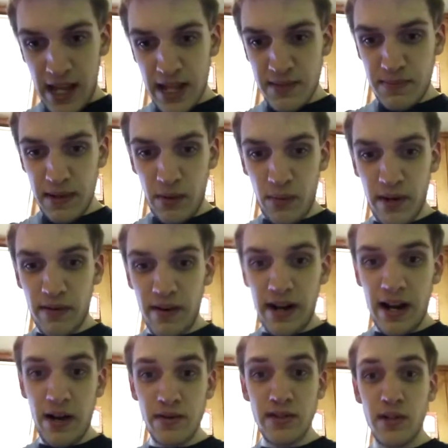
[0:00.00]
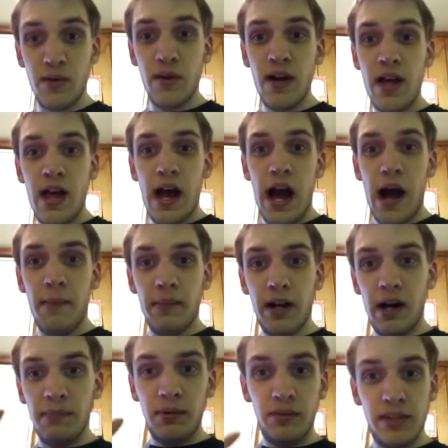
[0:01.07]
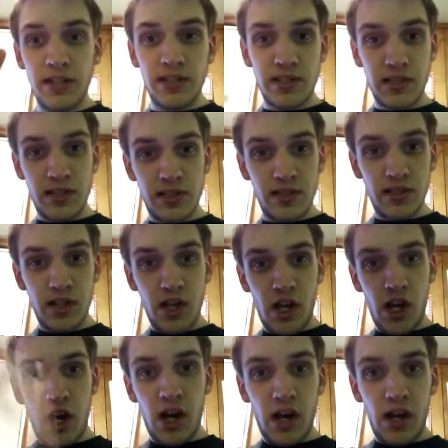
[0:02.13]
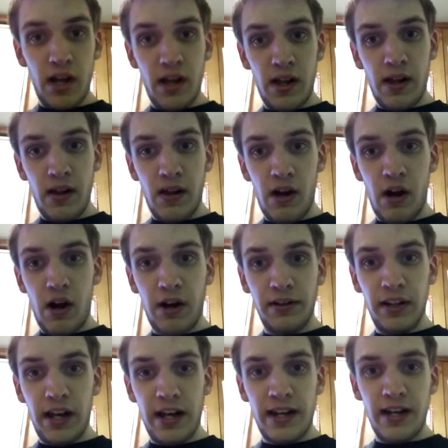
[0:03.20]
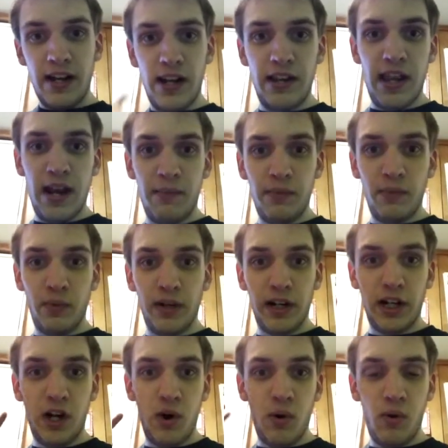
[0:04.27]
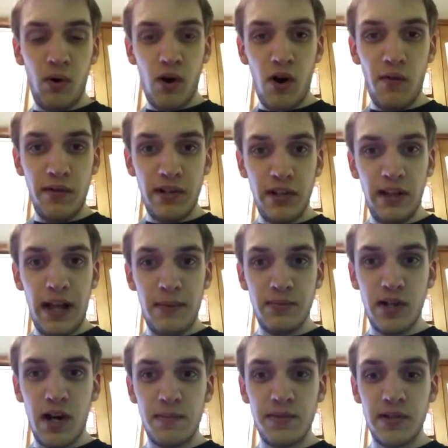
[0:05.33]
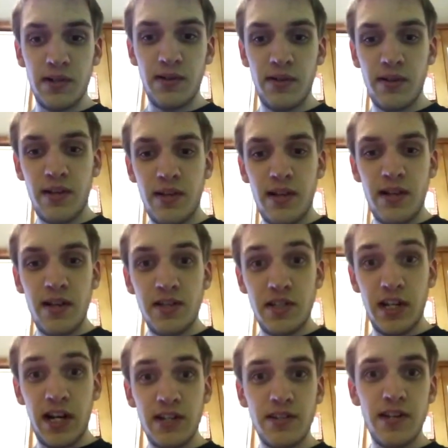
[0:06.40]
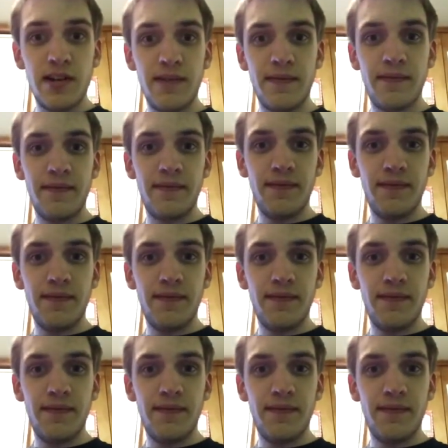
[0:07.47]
It's being weird right now, so I'm gonna upload this online, and then we're gonna go over to the laptop. So, see you guys there.